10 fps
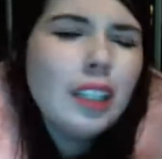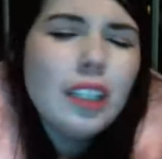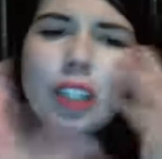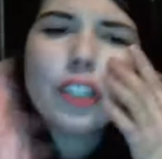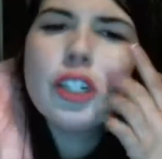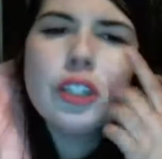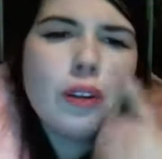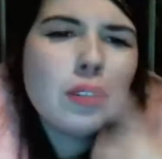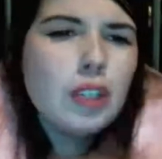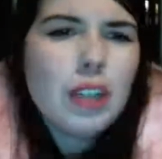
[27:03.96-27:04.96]
Look, she knew I
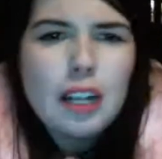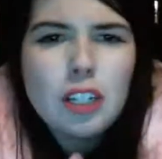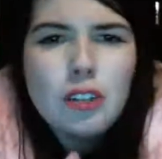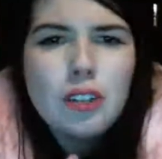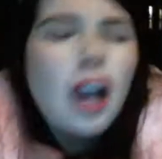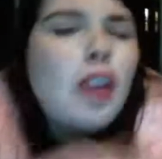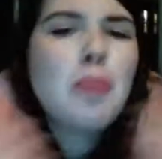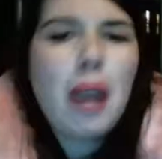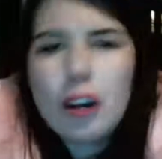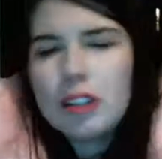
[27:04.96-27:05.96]
was a good actor. The other
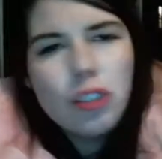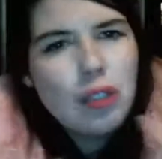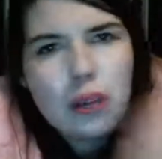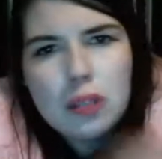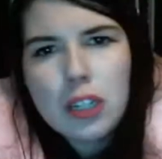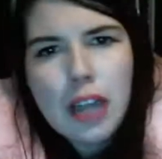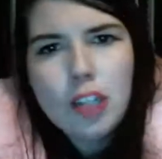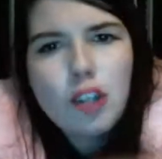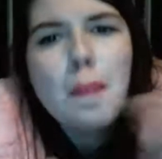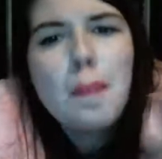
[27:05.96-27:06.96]
parents knew that I was a good
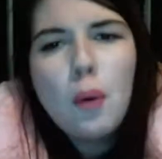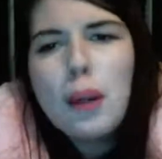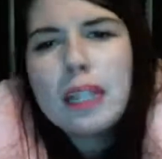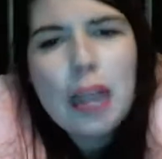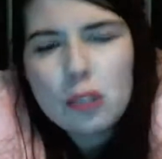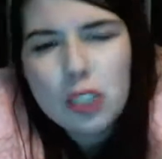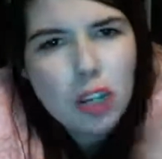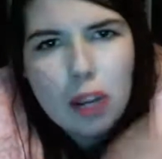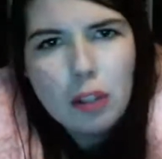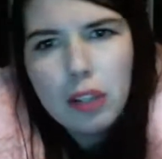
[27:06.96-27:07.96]
actor and pointed out to her
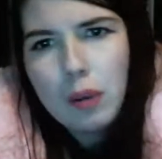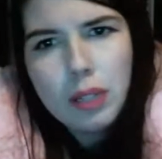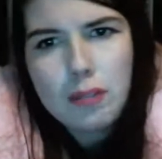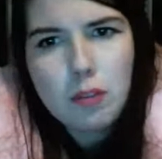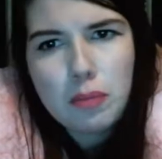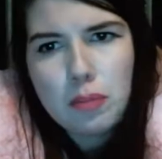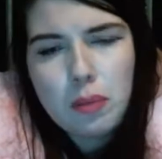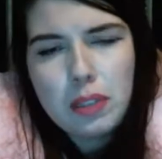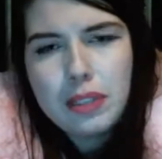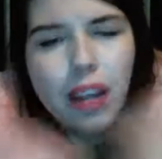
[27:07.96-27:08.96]
how good I was after
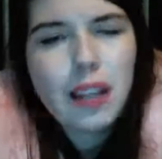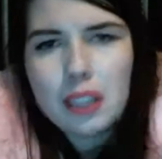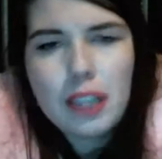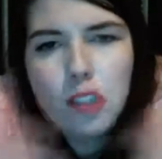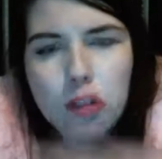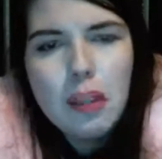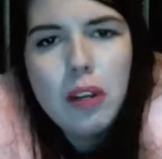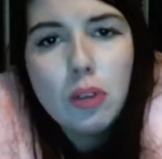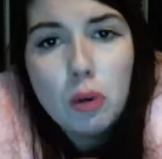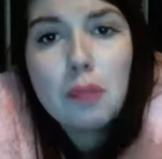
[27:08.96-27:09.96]
performances. Not to like toot my
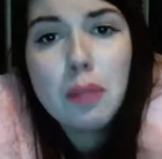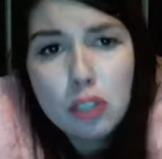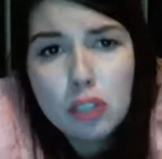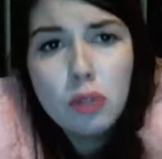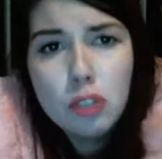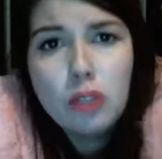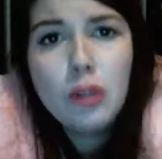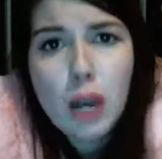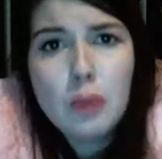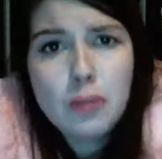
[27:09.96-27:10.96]
own horn, but toot toot,
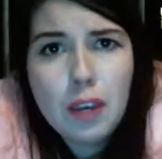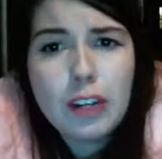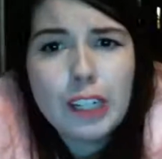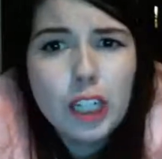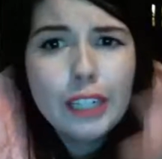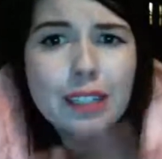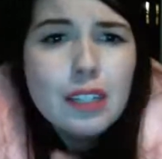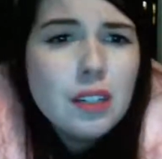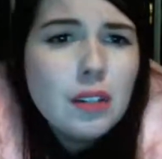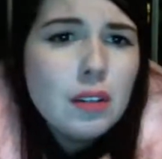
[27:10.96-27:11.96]
I was very good.
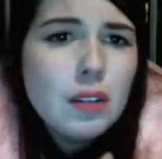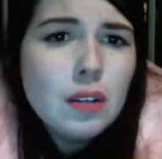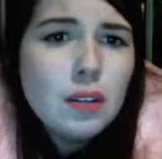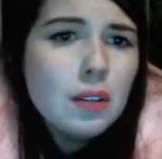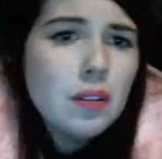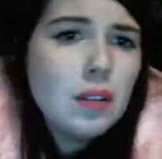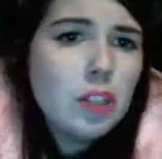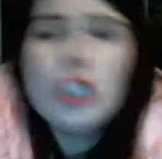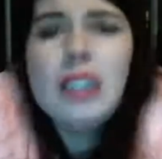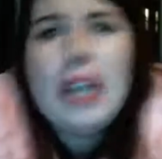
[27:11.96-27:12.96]

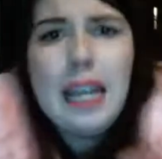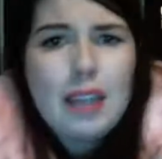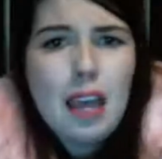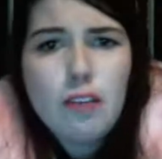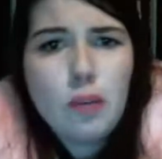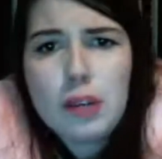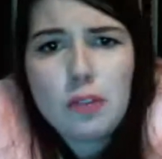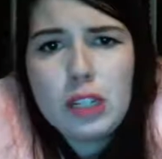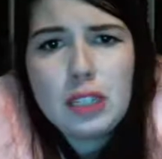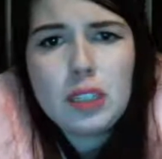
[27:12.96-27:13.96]
She didn't like that for whatever
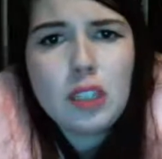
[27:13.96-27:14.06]
reason.